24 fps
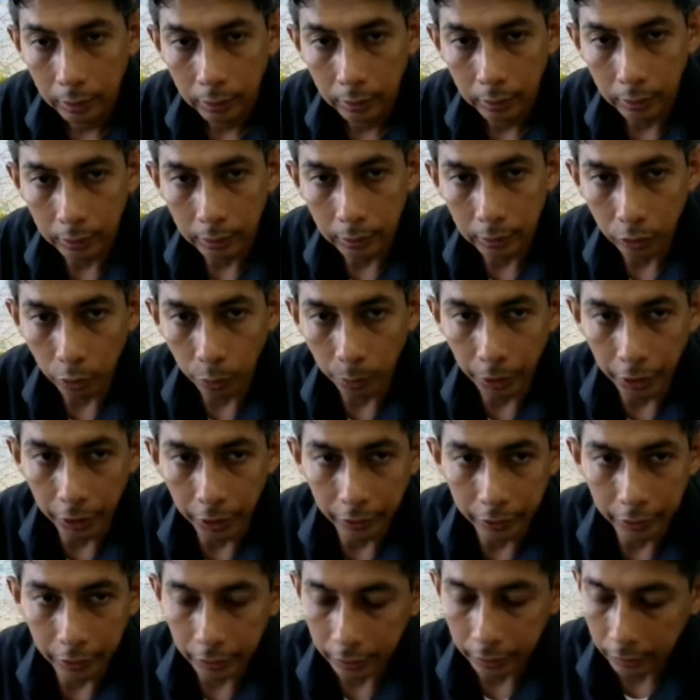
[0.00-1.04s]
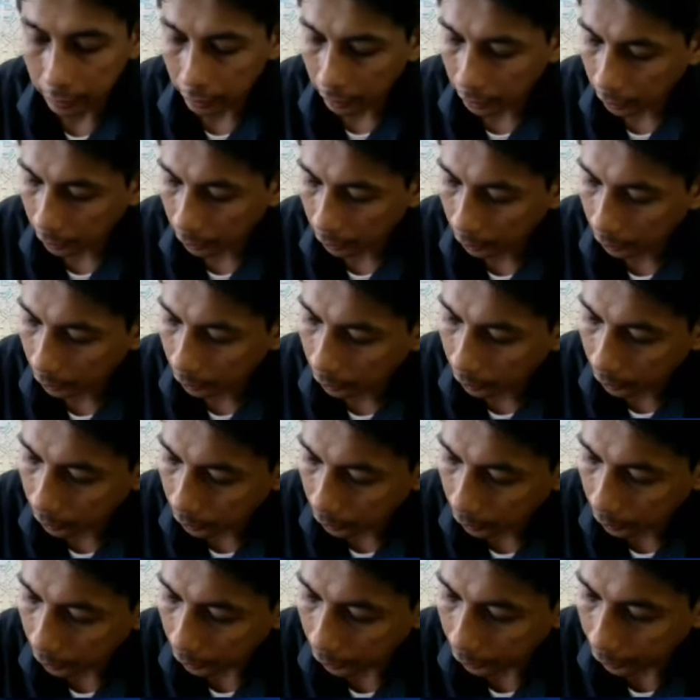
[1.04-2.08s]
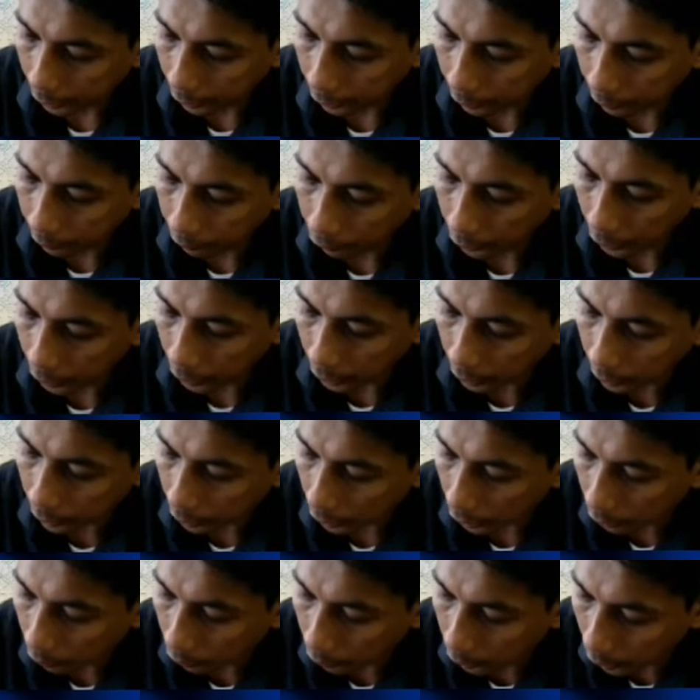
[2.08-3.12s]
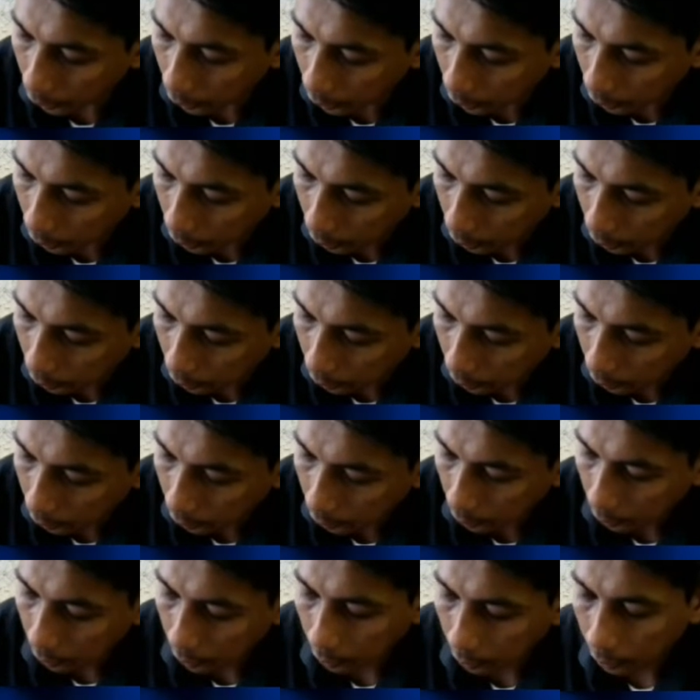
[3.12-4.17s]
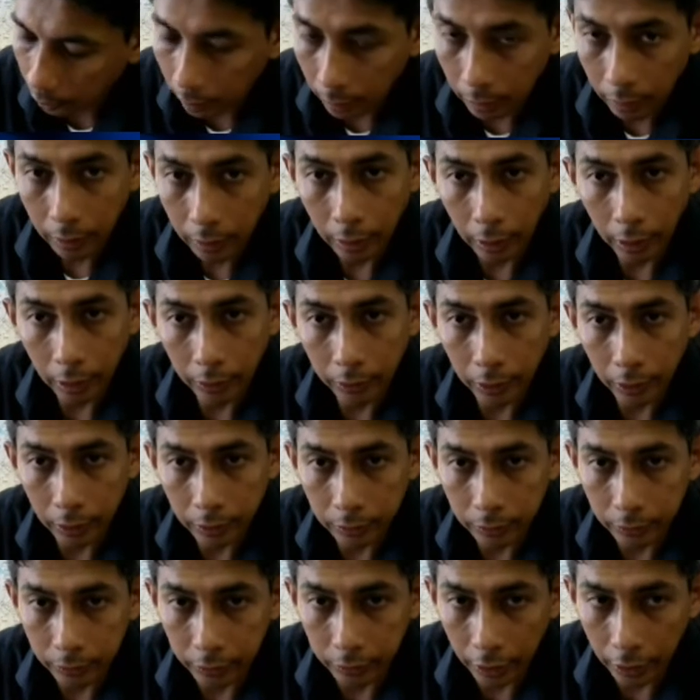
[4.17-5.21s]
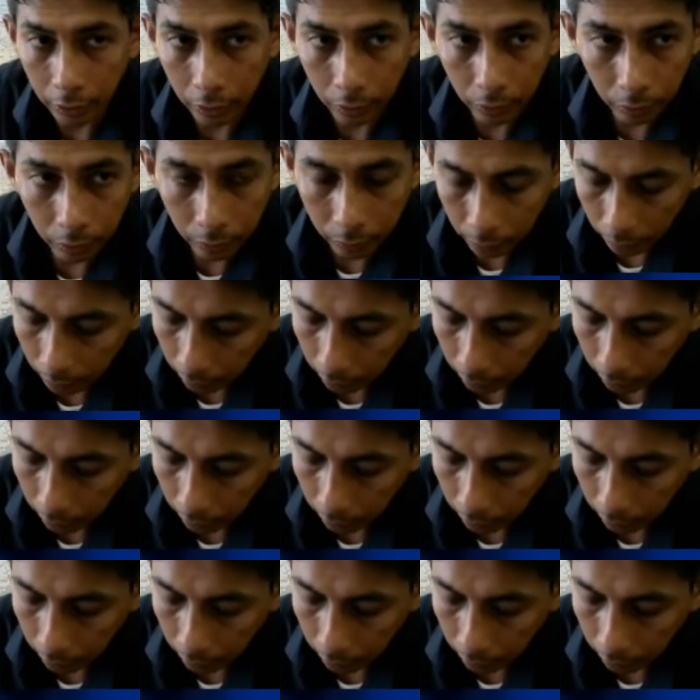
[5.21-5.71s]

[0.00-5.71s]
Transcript: 32-bit register, and we start with address 0